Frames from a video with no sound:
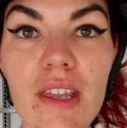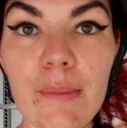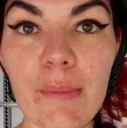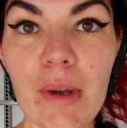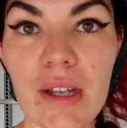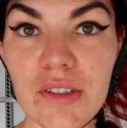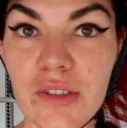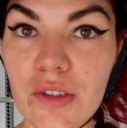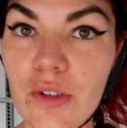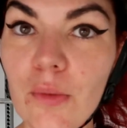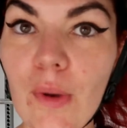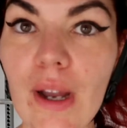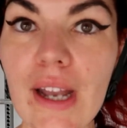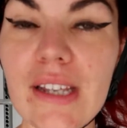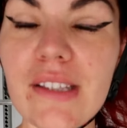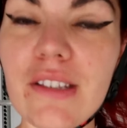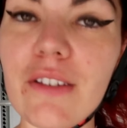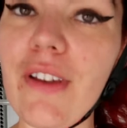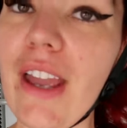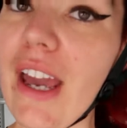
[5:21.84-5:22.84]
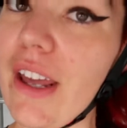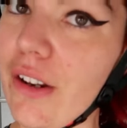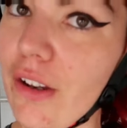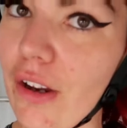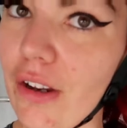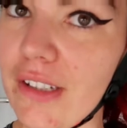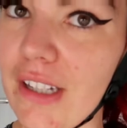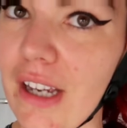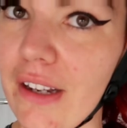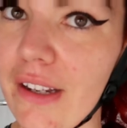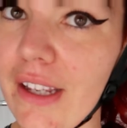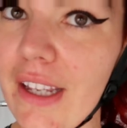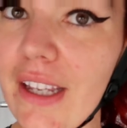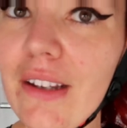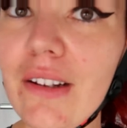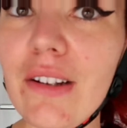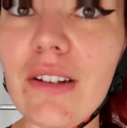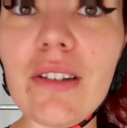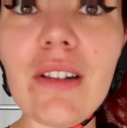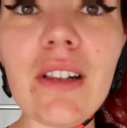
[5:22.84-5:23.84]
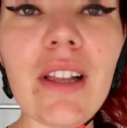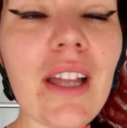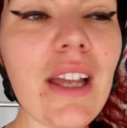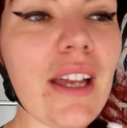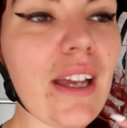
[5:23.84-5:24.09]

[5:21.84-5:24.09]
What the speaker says: my two ways of how to go down a hill.